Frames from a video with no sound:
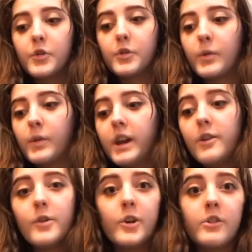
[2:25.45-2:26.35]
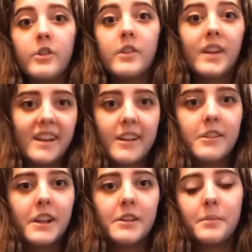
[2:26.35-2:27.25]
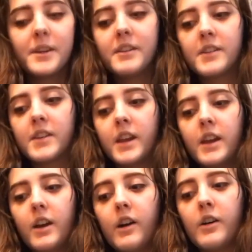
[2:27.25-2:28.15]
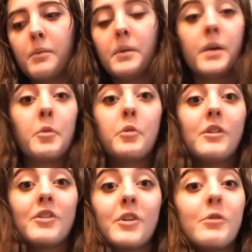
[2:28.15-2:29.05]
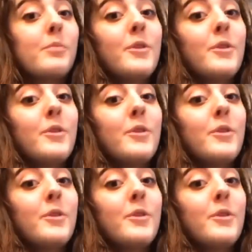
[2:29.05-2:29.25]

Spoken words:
So now on to technical elements. I'm going to start with